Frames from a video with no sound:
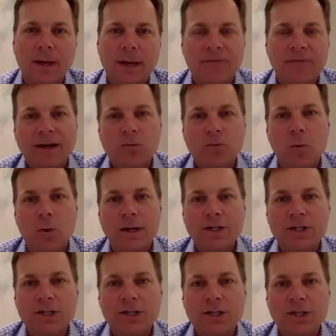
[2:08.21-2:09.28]
In fact,
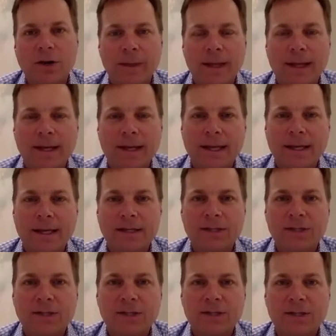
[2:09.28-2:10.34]
one gentleman
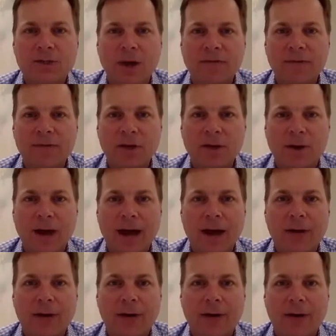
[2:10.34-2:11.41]
is trying to figure
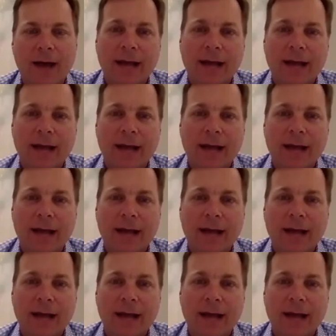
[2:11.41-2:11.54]
out